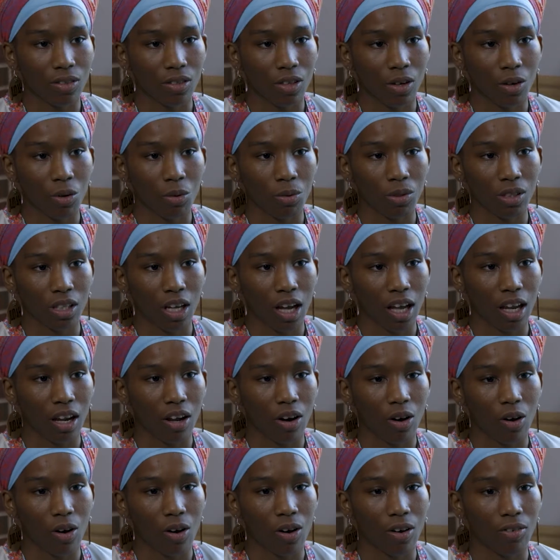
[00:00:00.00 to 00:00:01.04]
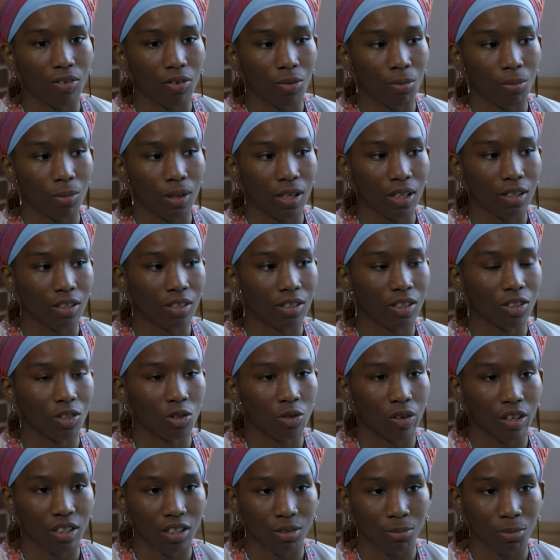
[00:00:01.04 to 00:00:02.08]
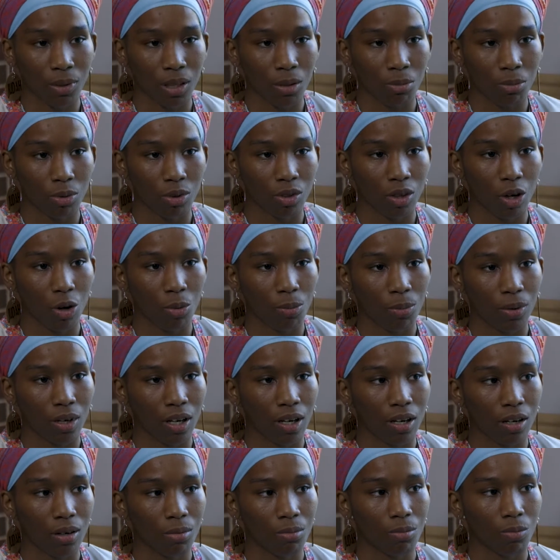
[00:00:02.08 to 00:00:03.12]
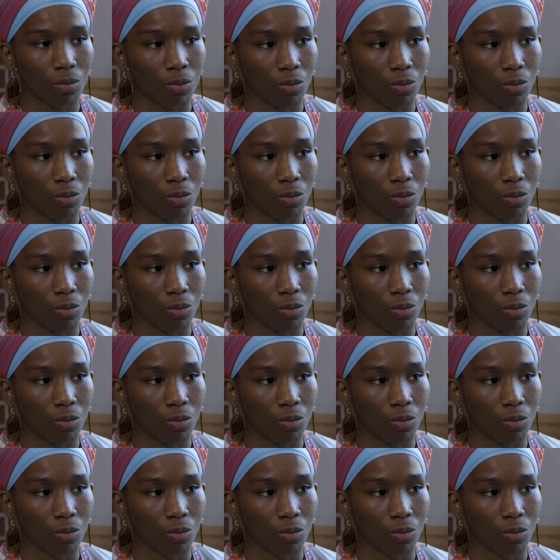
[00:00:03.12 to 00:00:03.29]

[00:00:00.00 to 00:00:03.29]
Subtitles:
so it was kind of hard for me to trust people to open up